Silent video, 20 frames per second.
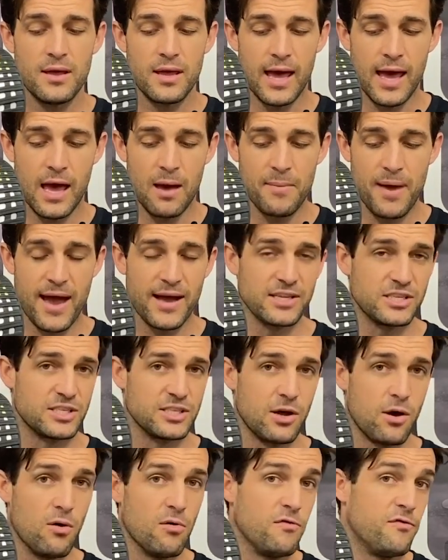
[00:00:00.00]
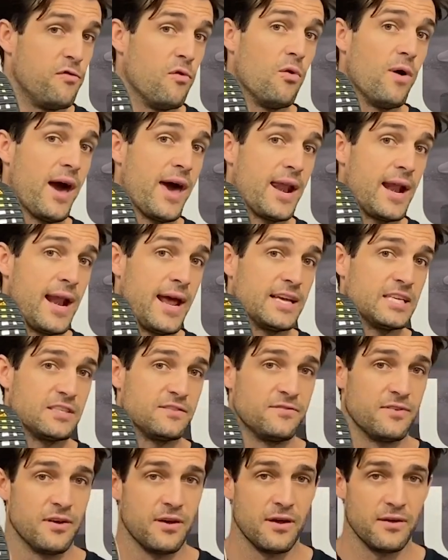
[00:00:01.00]
outsole for Adidas
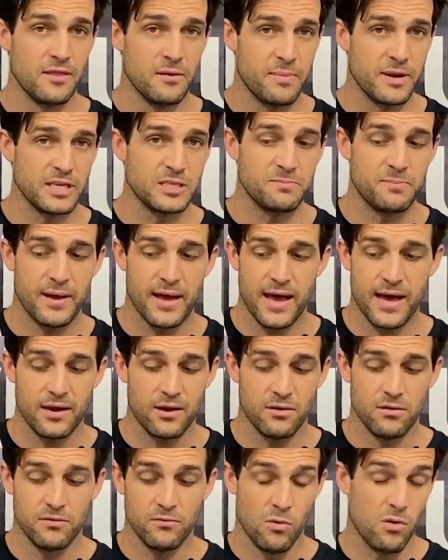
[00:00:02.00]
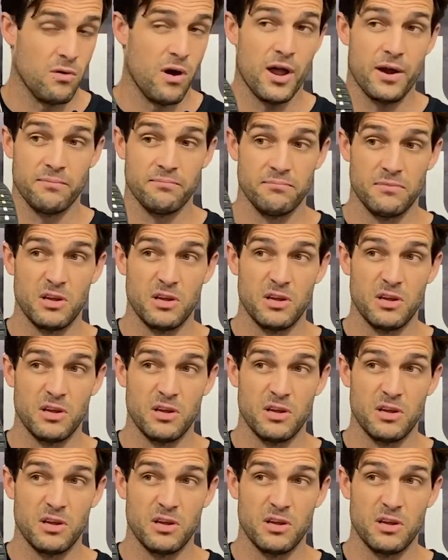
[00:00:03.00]
for the best part of, well,